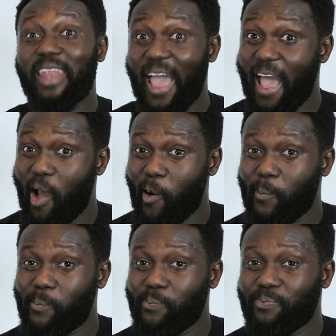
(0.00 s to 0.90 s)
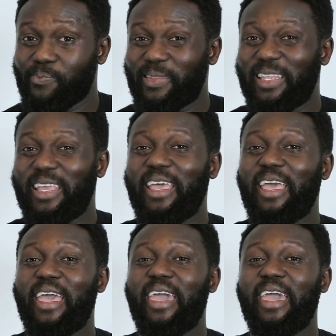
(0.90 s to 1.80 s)
Now,
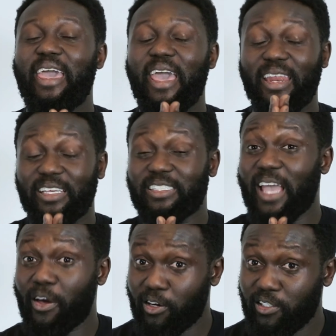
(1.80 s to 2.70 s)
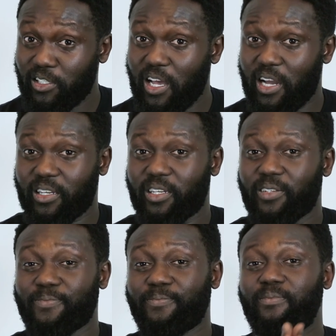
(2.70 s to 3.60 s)
Eddie's down on his luck.
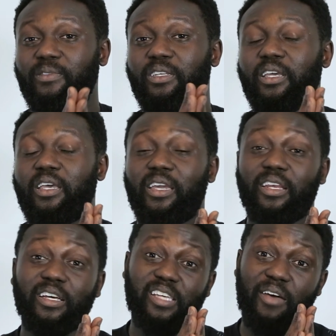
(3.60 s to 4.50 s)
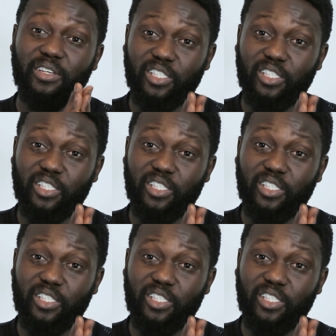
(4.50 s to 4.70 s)
He doesn't have a